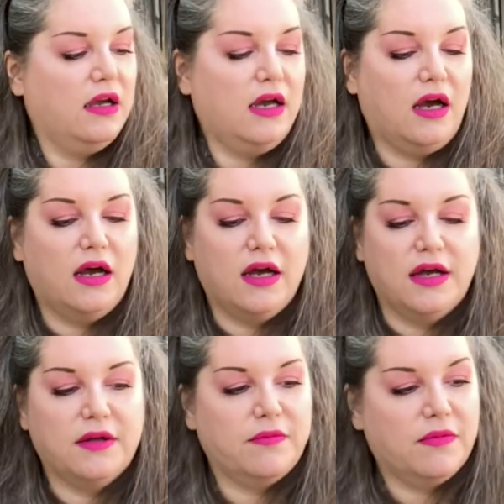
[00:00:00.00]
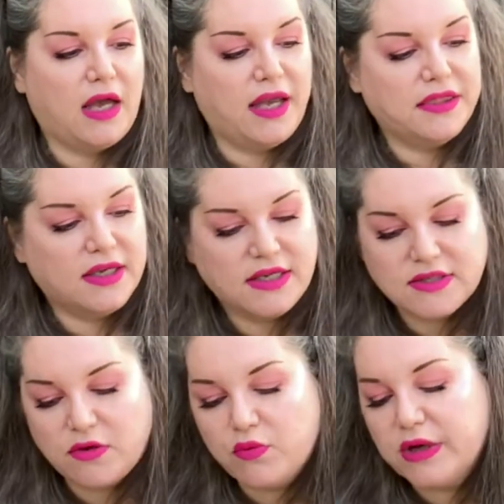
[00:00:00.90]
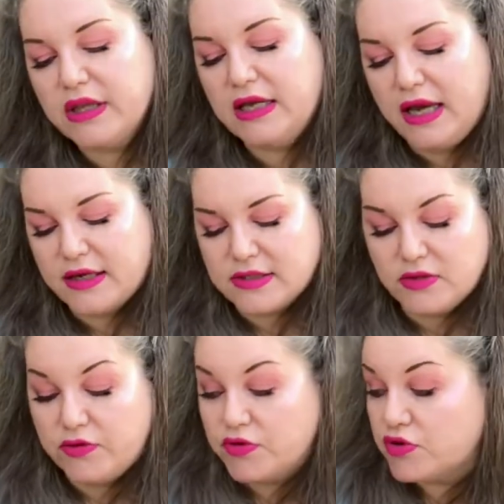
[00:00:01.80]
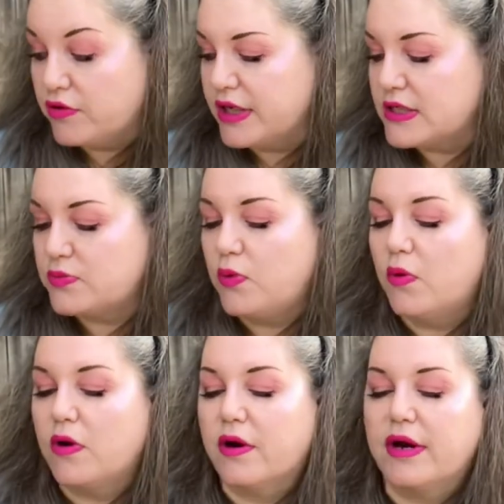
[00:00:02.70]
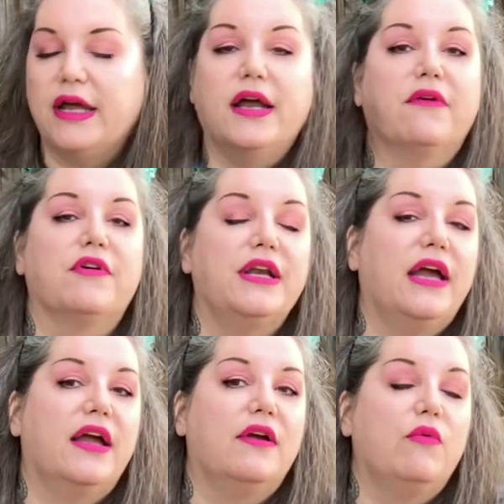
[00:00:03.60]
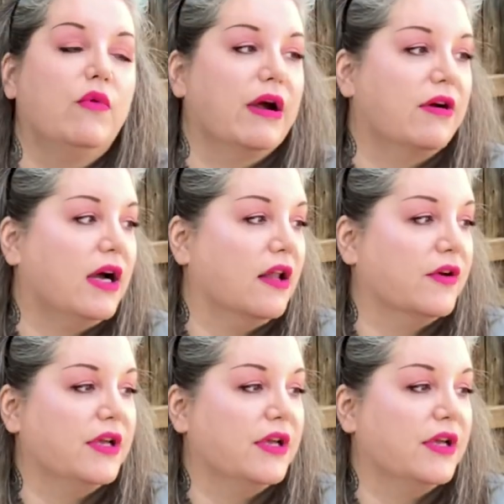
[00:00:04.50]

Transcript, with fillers: uh, I think is a really excellent choice for an everyday wear collar.